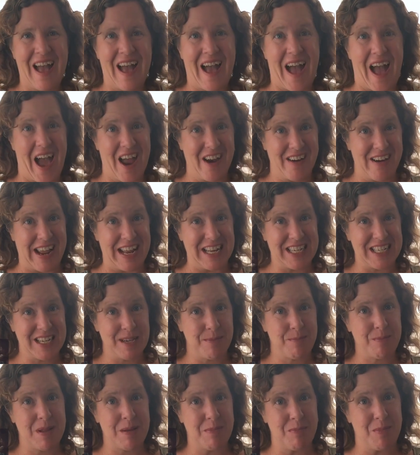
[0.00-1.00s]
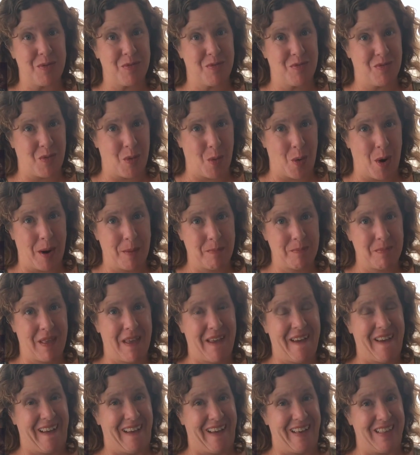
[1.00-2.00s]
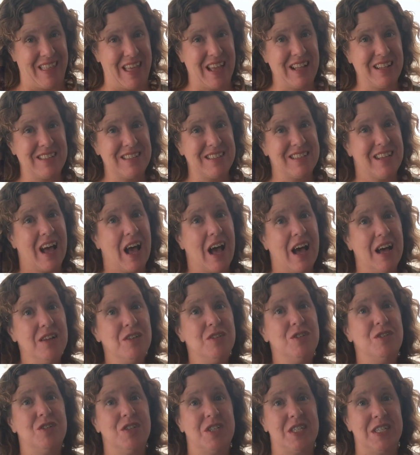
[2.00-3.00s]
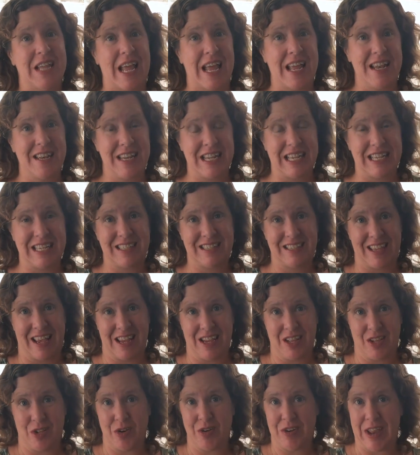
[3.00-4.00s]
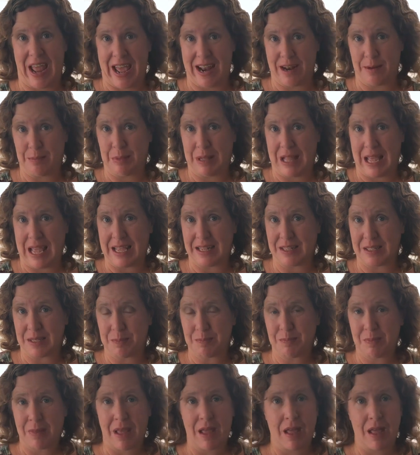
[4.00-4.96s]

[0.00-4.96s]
All right, tip number 4, and that's understanding cellular data plans.